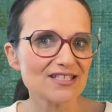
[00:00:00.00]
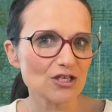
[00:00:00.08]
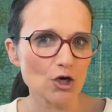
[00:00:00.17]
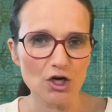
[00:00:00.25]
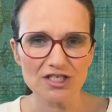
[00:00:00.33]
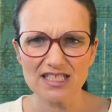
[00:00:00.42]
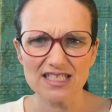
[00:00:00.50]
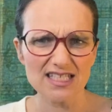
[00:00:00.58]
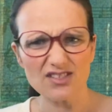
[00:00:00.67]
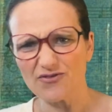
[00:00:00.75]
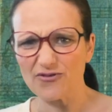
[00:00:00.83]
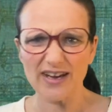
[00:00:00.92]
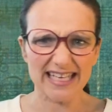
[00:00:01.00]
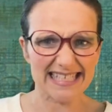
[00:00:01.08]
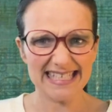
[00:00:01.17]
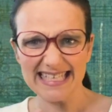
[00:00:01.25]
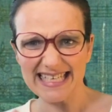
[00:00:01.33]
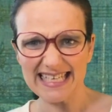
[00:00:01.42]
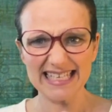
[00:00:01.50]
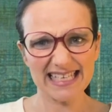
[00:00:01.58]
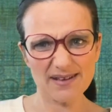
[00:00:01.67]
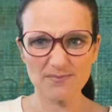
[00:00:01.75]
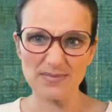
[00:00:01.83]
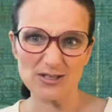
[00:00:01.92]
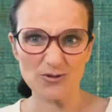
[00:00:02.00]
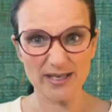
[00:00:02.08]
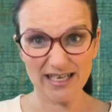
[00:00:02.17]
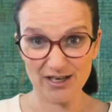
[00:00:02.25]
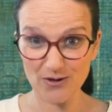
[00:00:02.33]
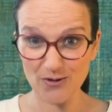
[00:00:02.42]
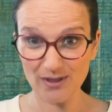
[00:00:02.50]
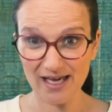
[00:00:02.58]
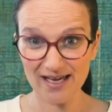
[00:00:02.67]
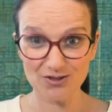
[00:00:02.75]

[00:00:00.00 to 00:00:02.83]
constant fighting between Enola and